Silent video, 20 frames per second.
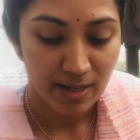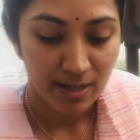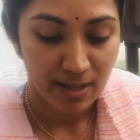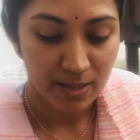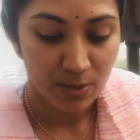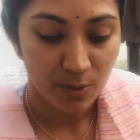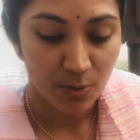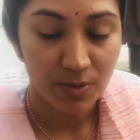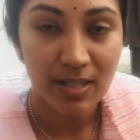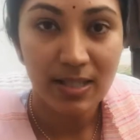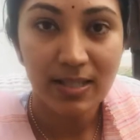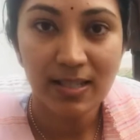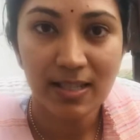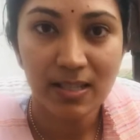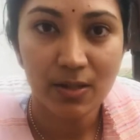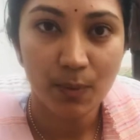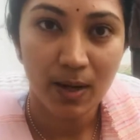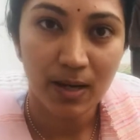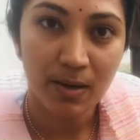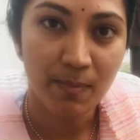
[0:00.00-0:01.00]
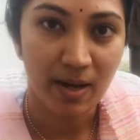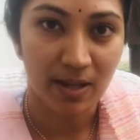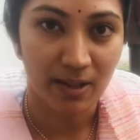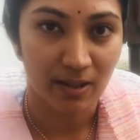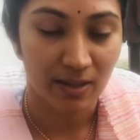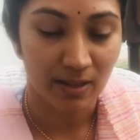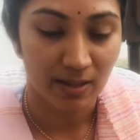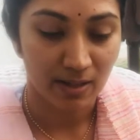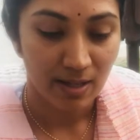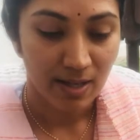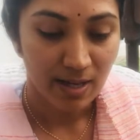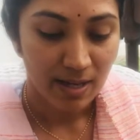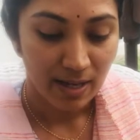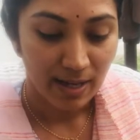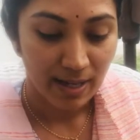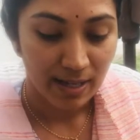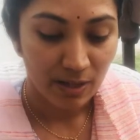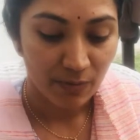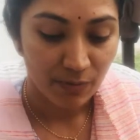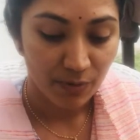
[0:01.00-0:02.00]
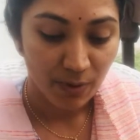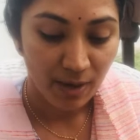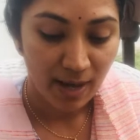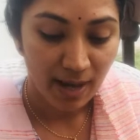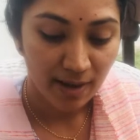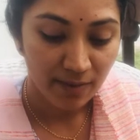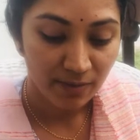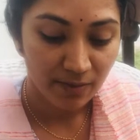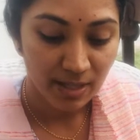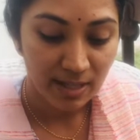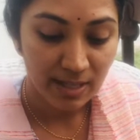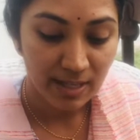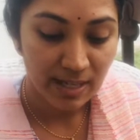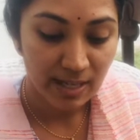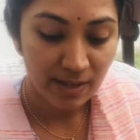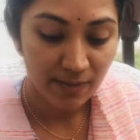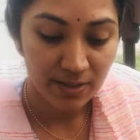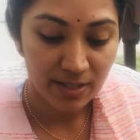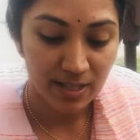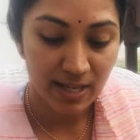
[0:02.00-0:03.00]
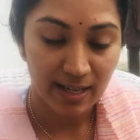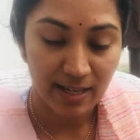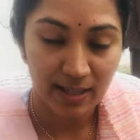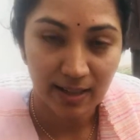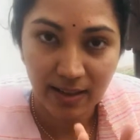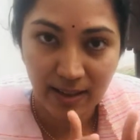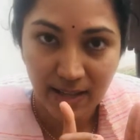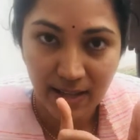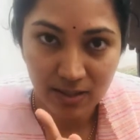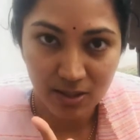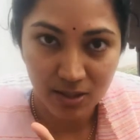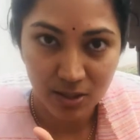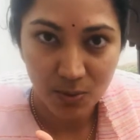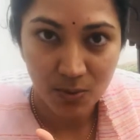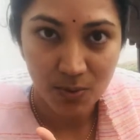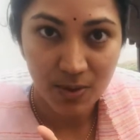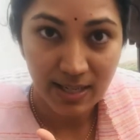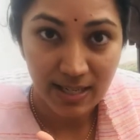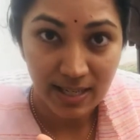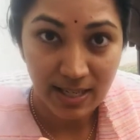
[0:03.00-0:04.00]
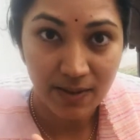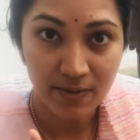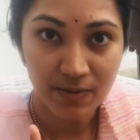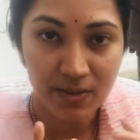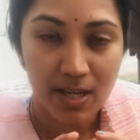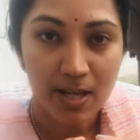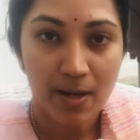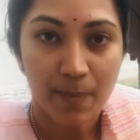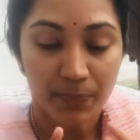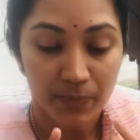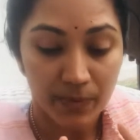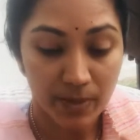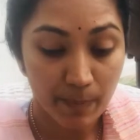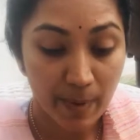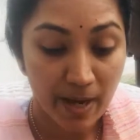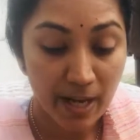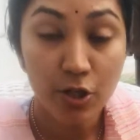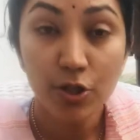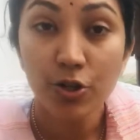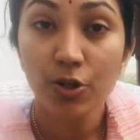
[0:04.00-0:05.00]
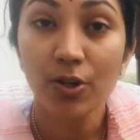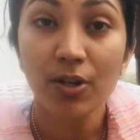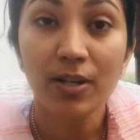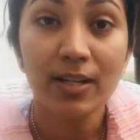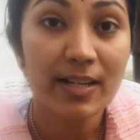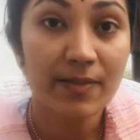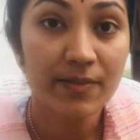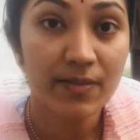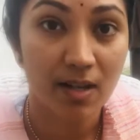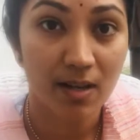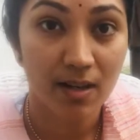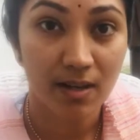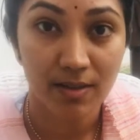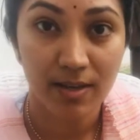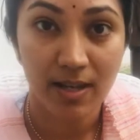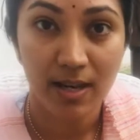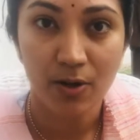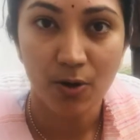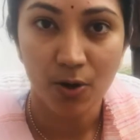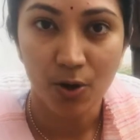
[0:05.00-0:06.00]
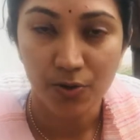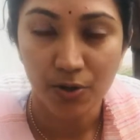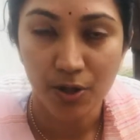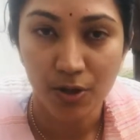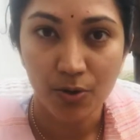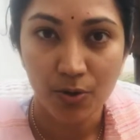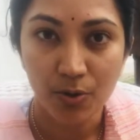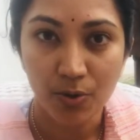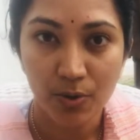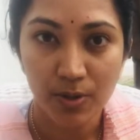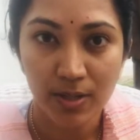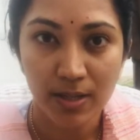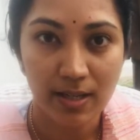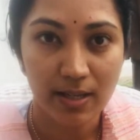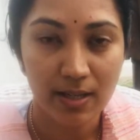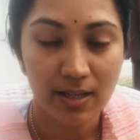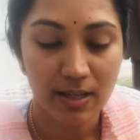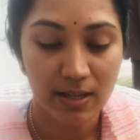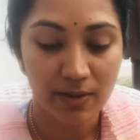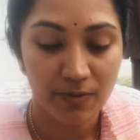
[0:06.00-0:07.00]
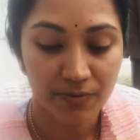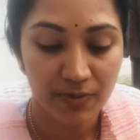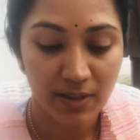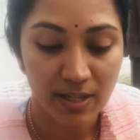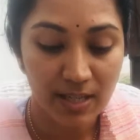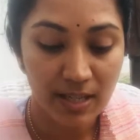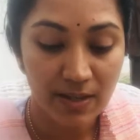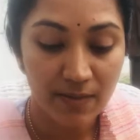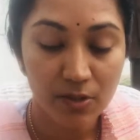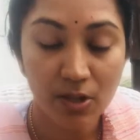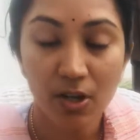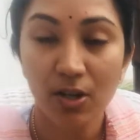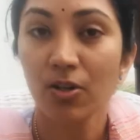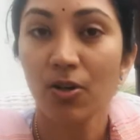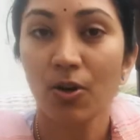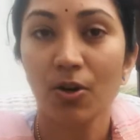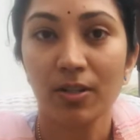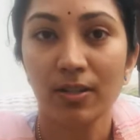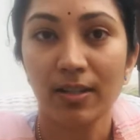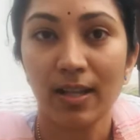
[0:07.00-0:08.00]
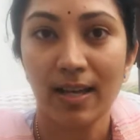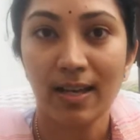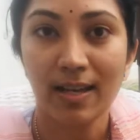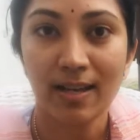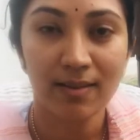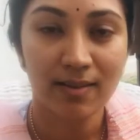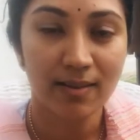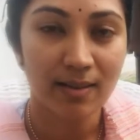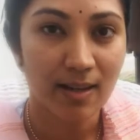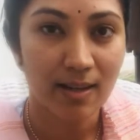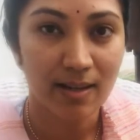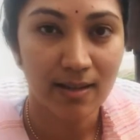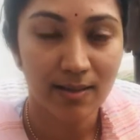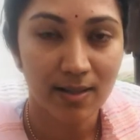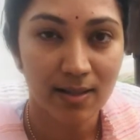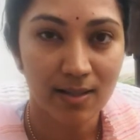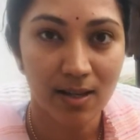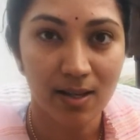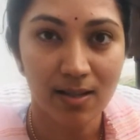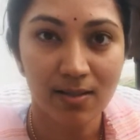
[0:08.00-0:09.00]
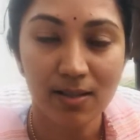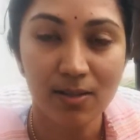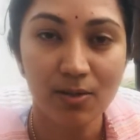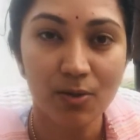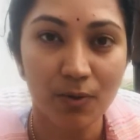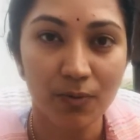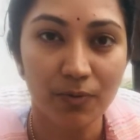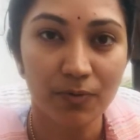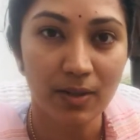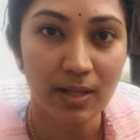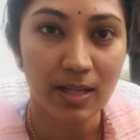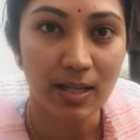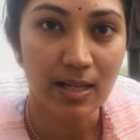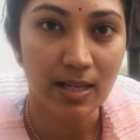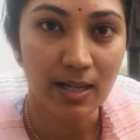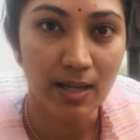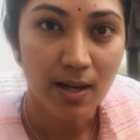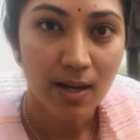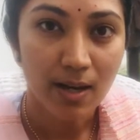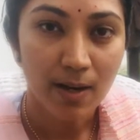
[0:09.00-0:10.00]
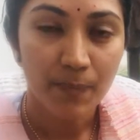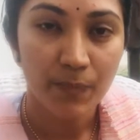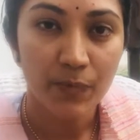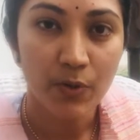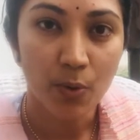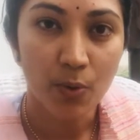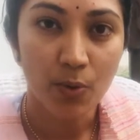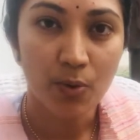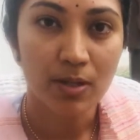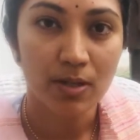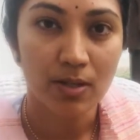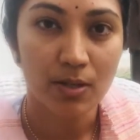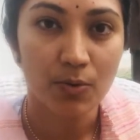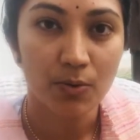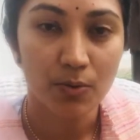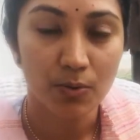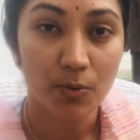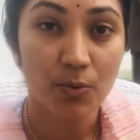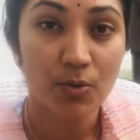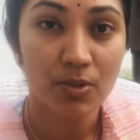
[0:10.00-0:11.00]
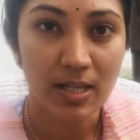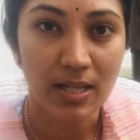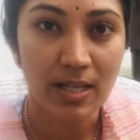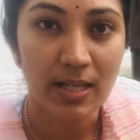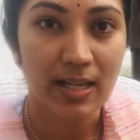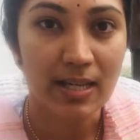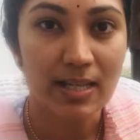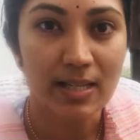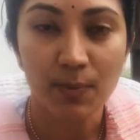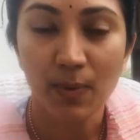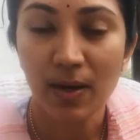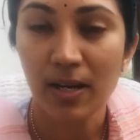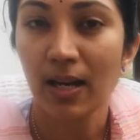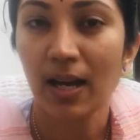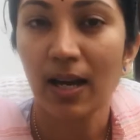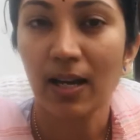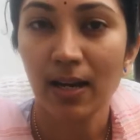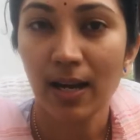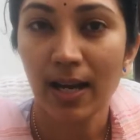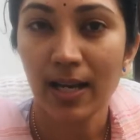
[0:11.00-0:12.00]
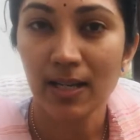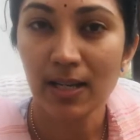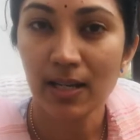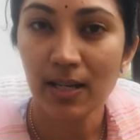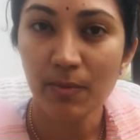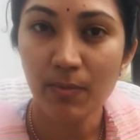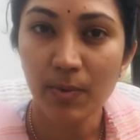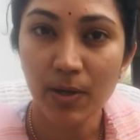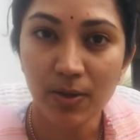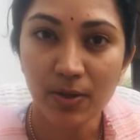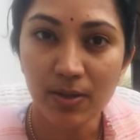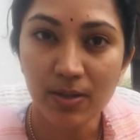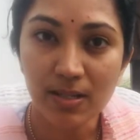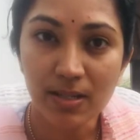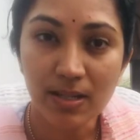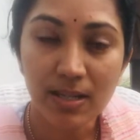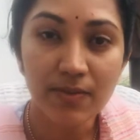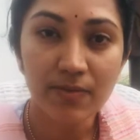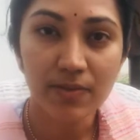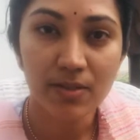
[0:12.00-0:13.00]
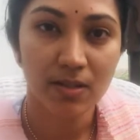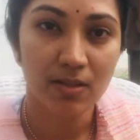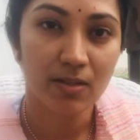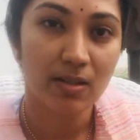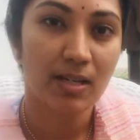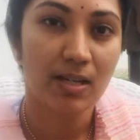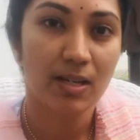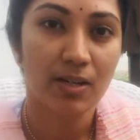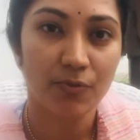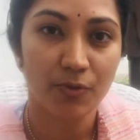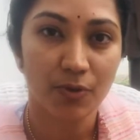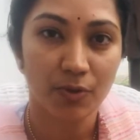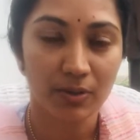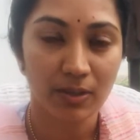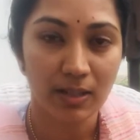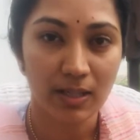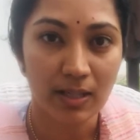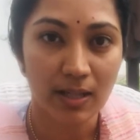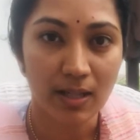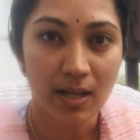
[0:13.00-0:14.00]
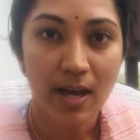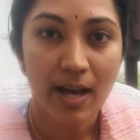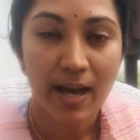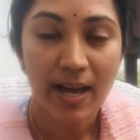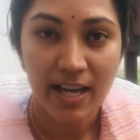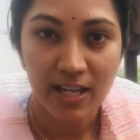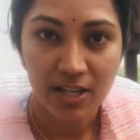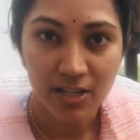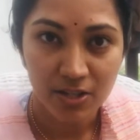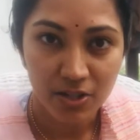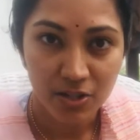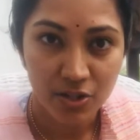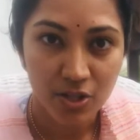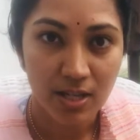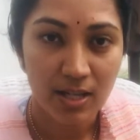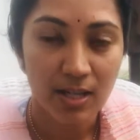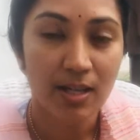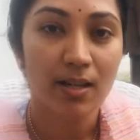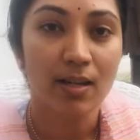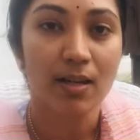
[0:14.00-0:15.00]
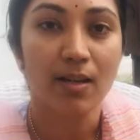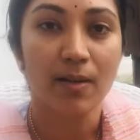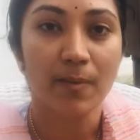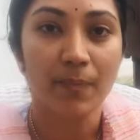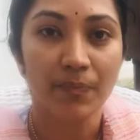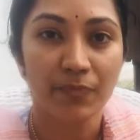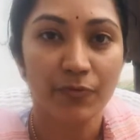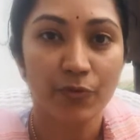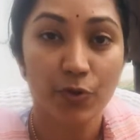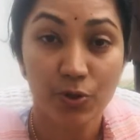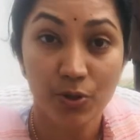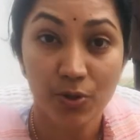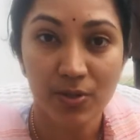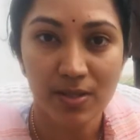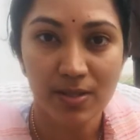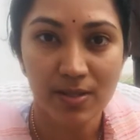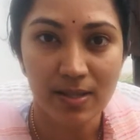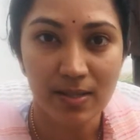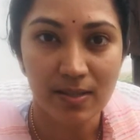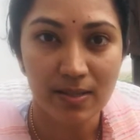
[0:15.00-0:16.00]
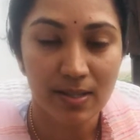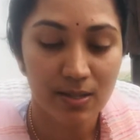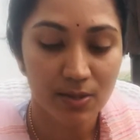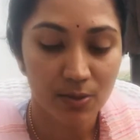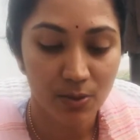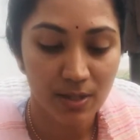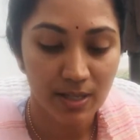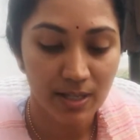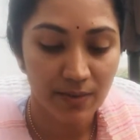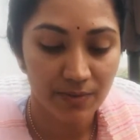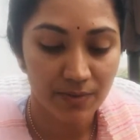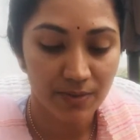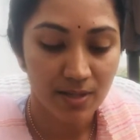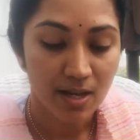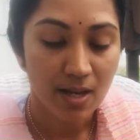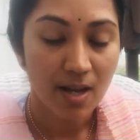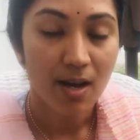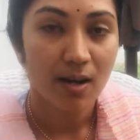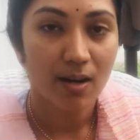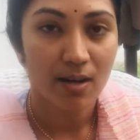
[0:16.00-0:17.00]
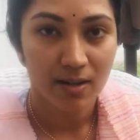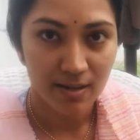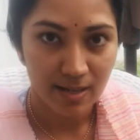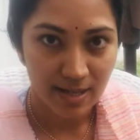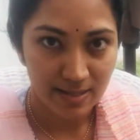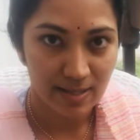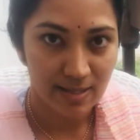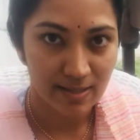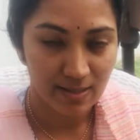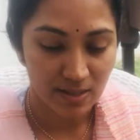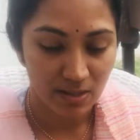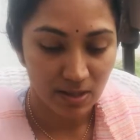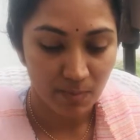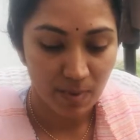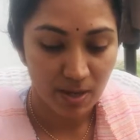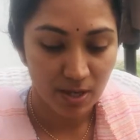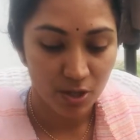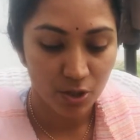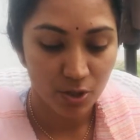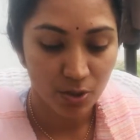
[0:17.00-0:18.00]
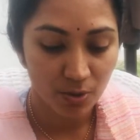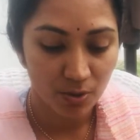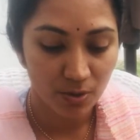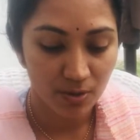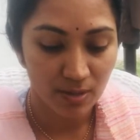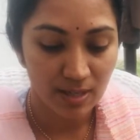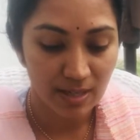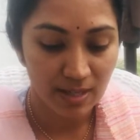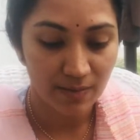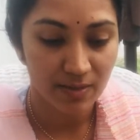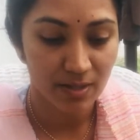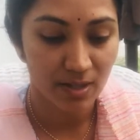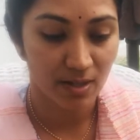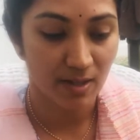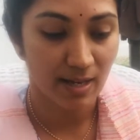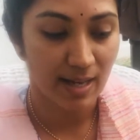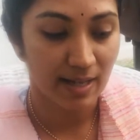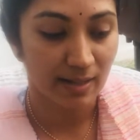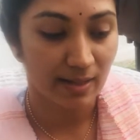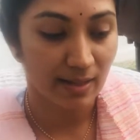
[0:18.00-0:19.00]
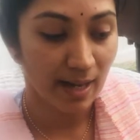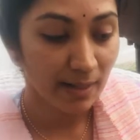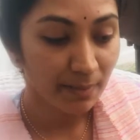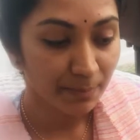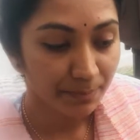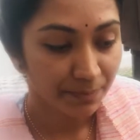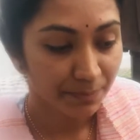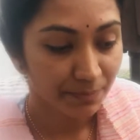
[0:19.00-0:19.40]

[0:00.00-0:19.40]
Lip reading: So this is one method. Like if you have the leaves like that, two leaves, make sure leaves are there on the node. If the leaves are not there, then the chances of the node rooting is very unlikely, because leaves are needed for the energy photosynthesis, so leaves are necessary. Make sure the leaves are like that.